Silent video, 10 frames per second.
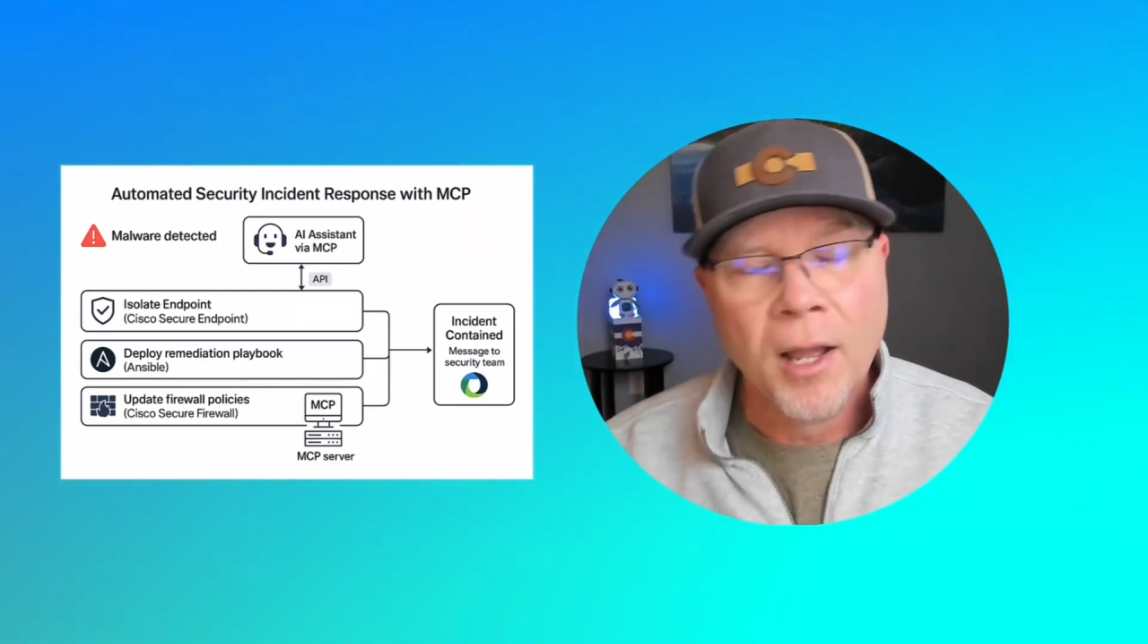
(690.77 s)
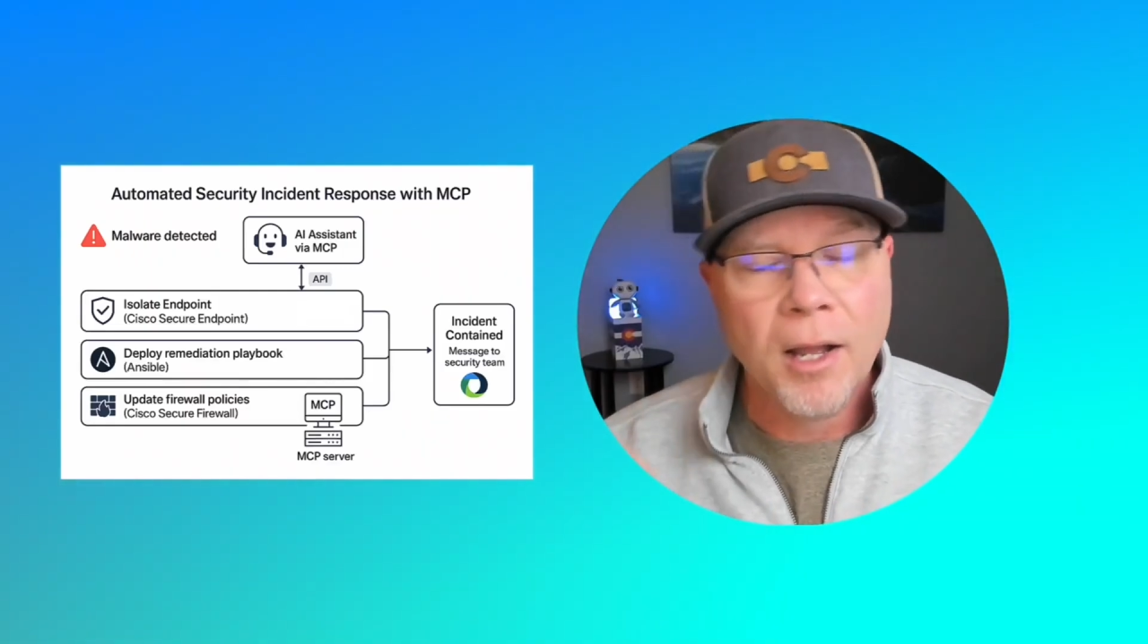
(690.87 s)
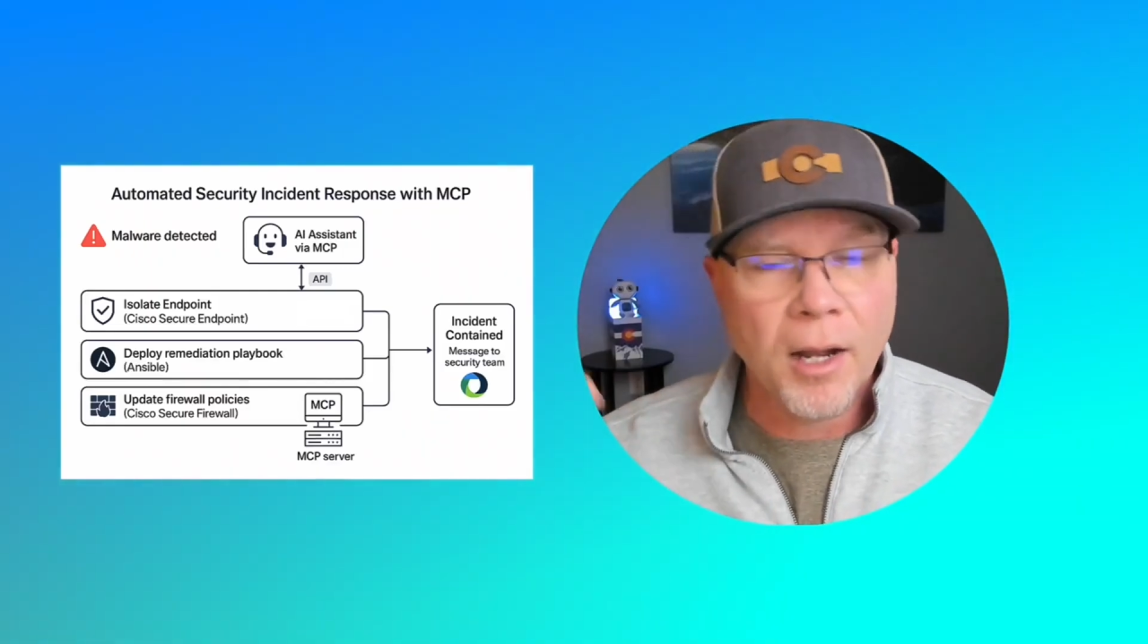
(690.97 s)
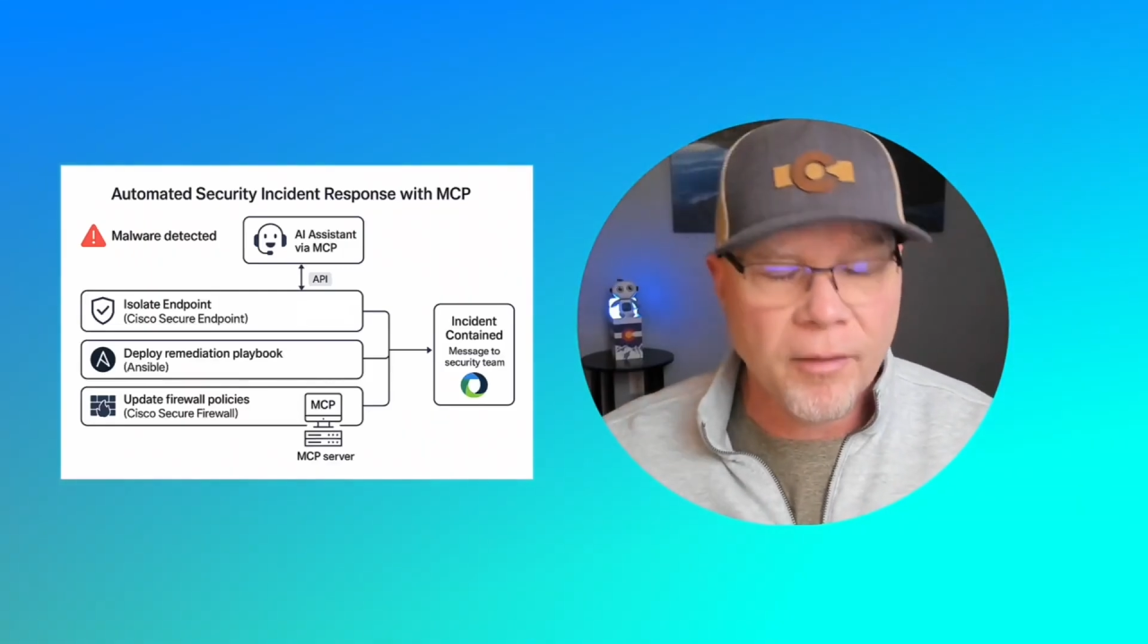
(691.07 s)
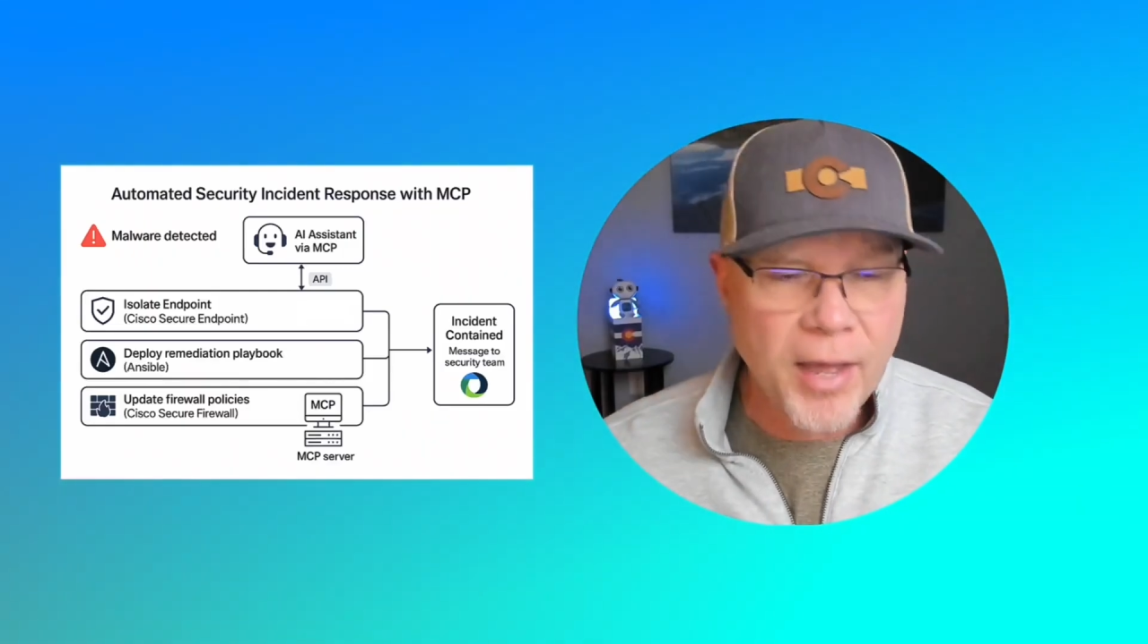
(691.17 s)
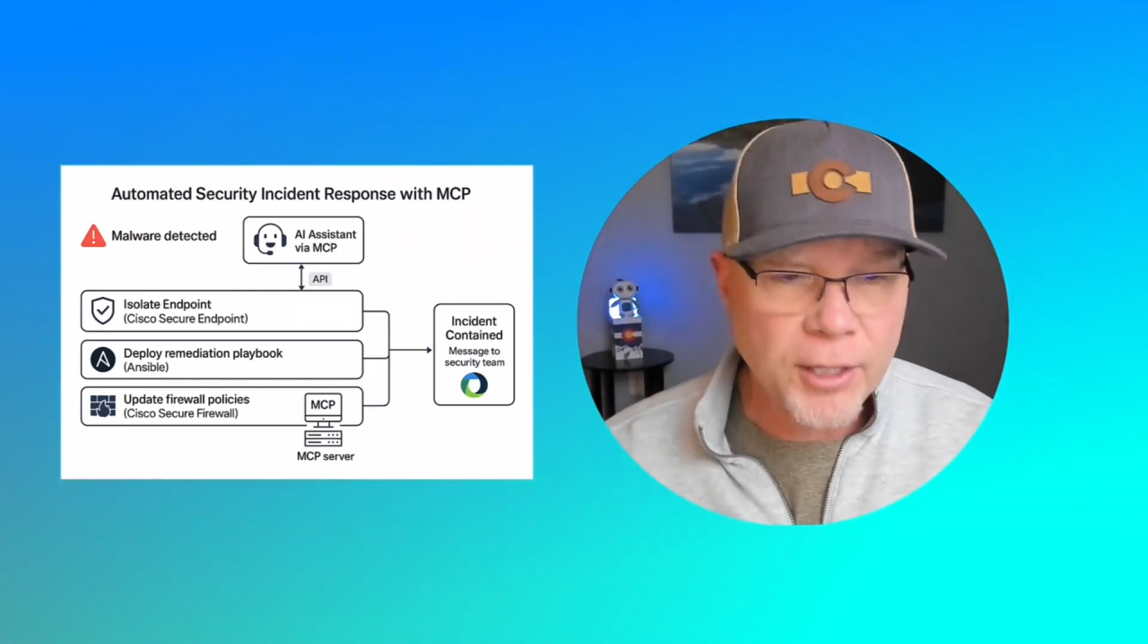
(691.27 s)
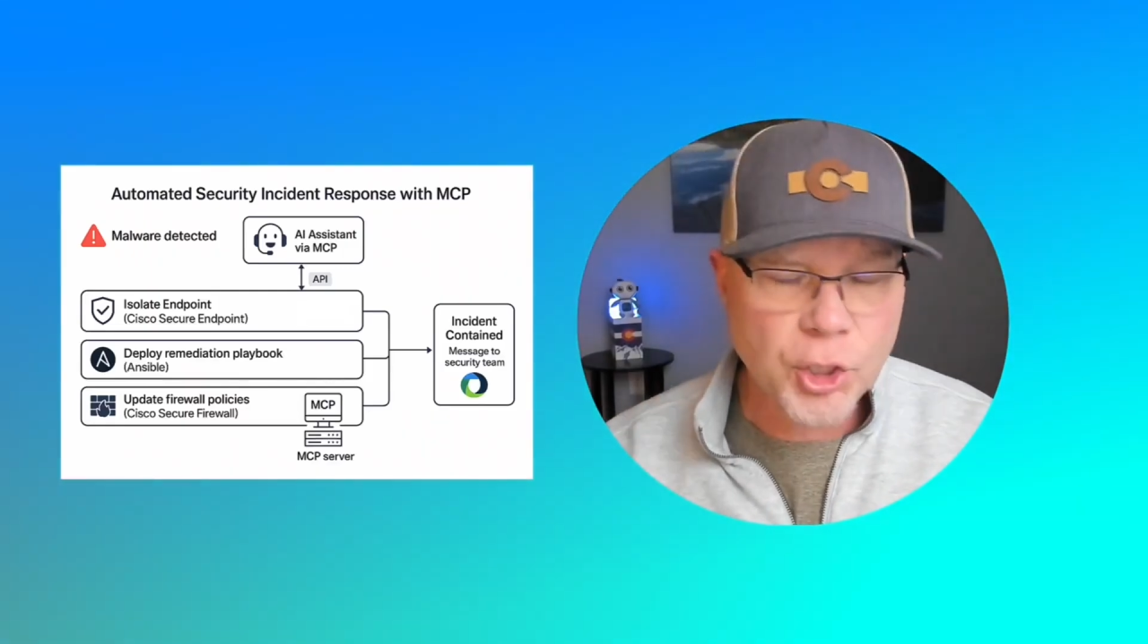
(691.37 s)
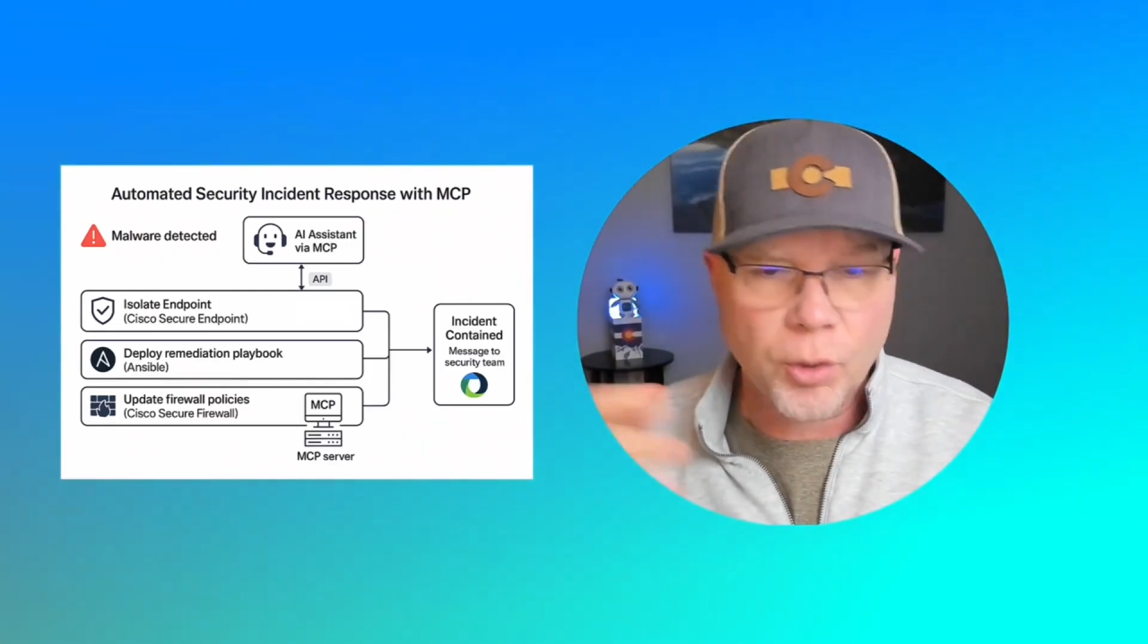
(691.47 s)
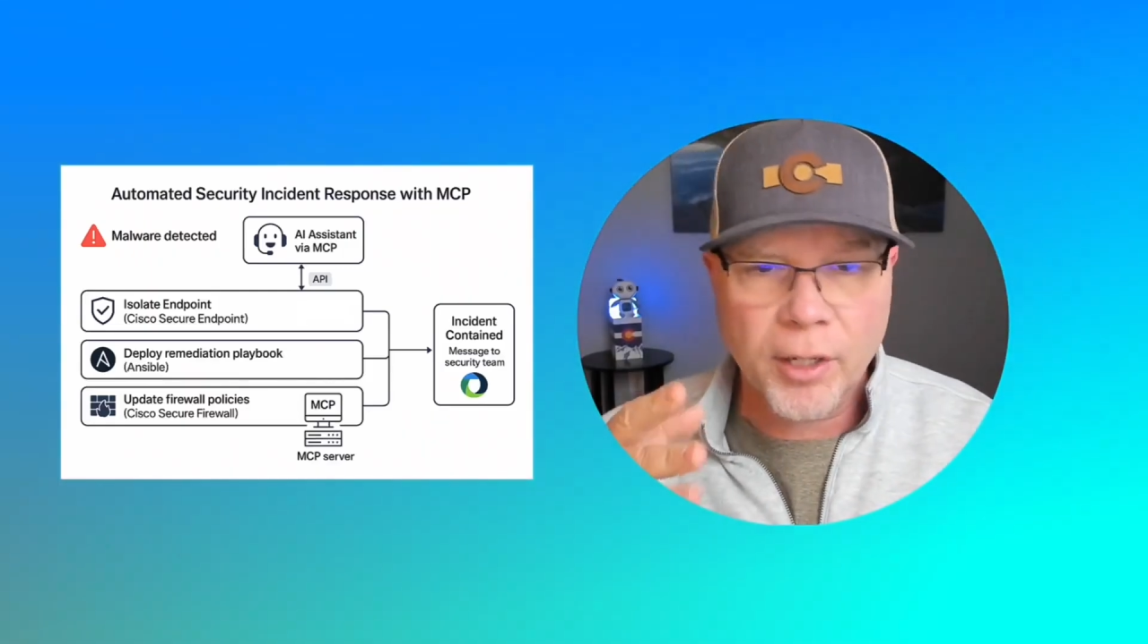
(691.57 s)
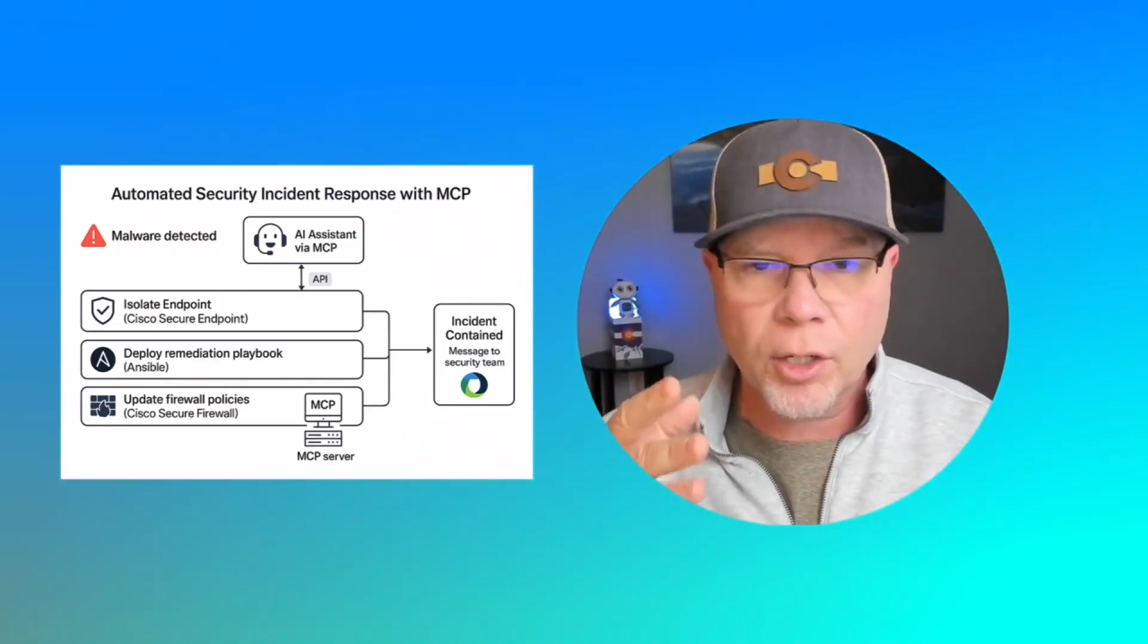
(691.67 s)
that
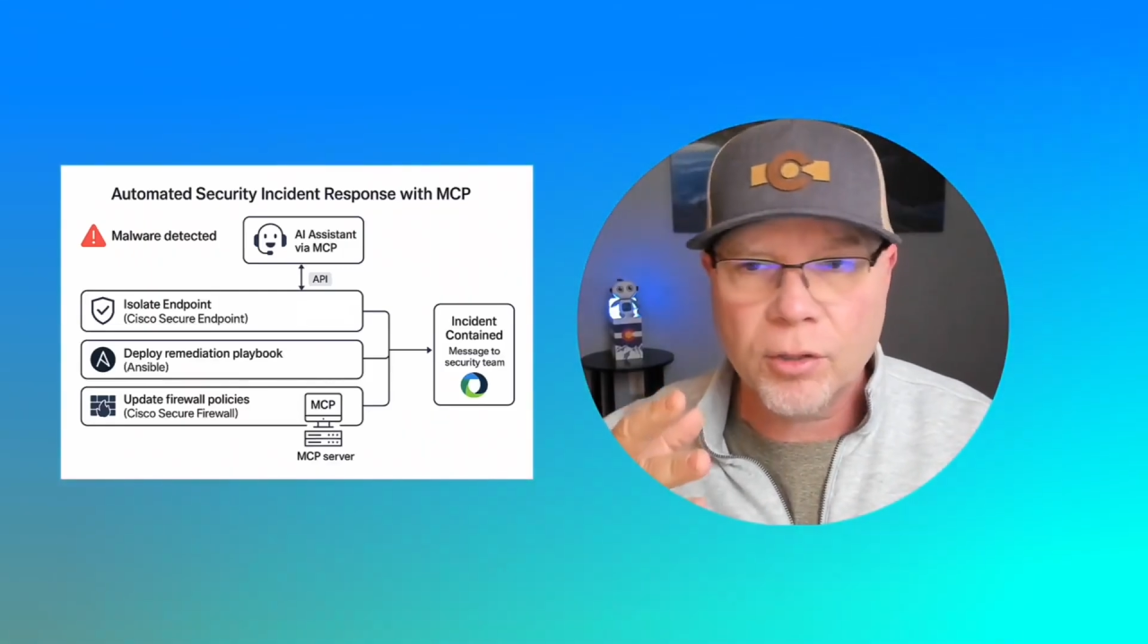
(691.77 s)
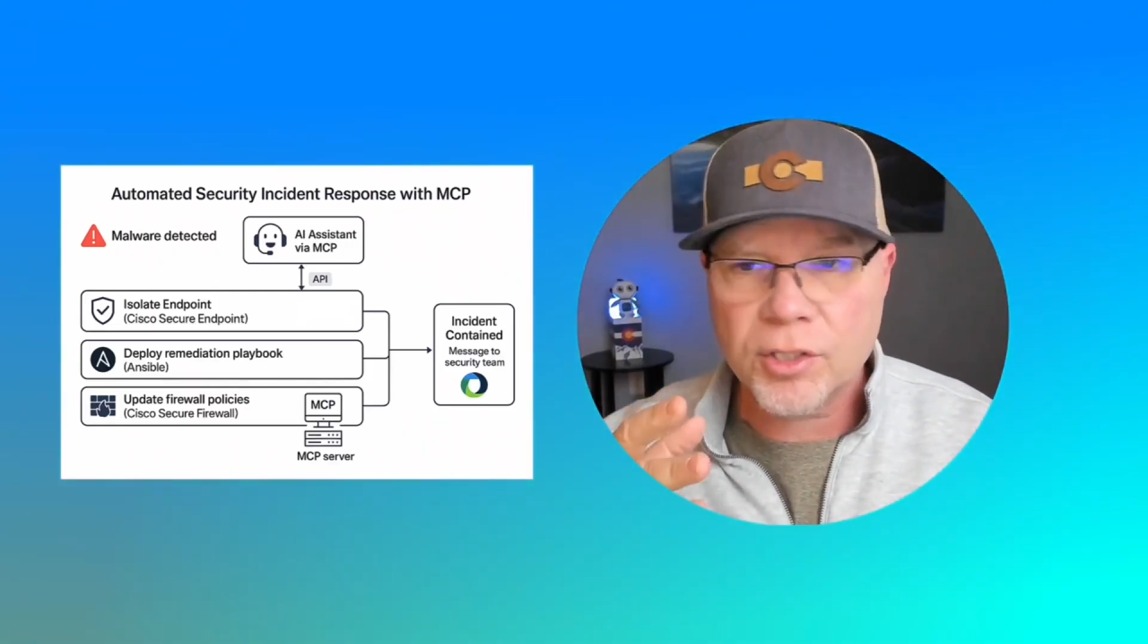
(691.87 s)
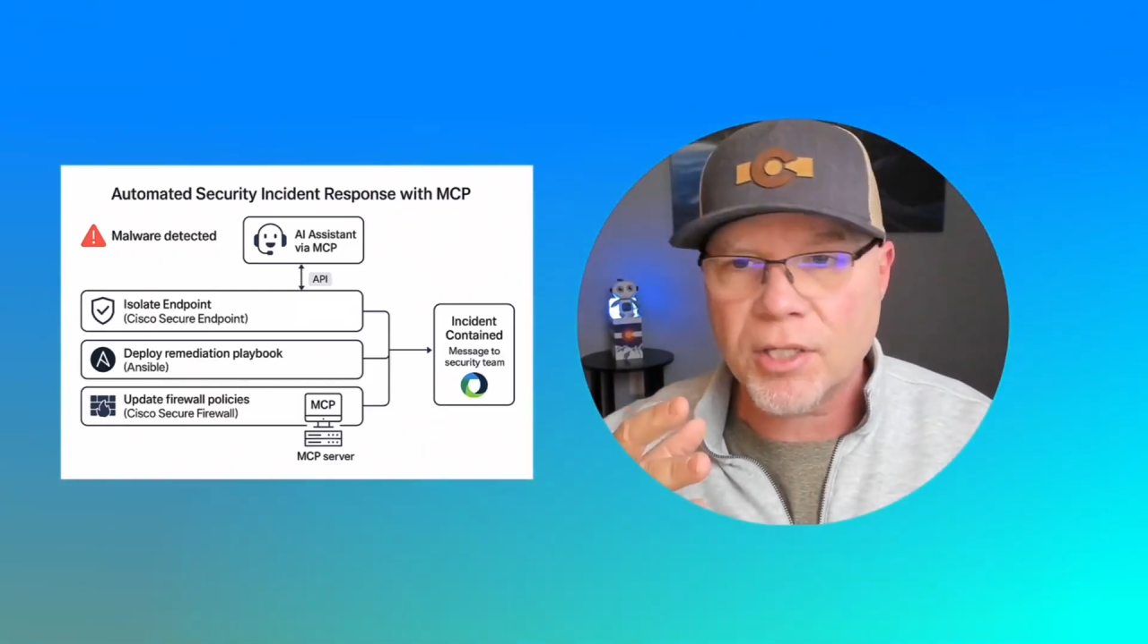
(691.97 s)
triggers